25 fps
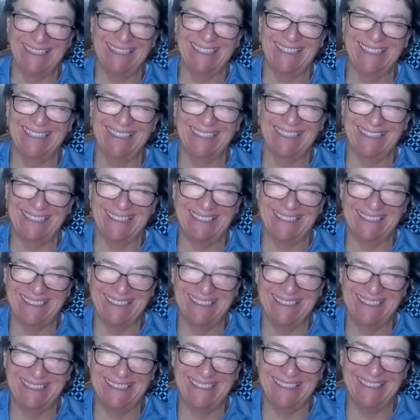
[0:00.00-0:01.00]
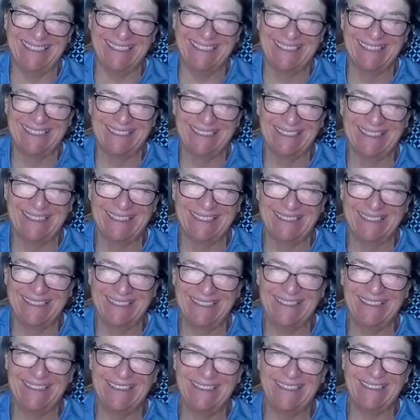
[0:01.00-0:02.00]

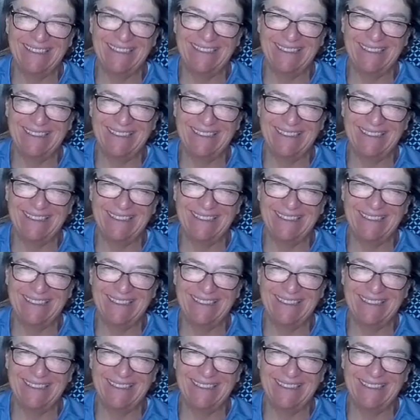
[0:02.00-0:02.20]
(silent)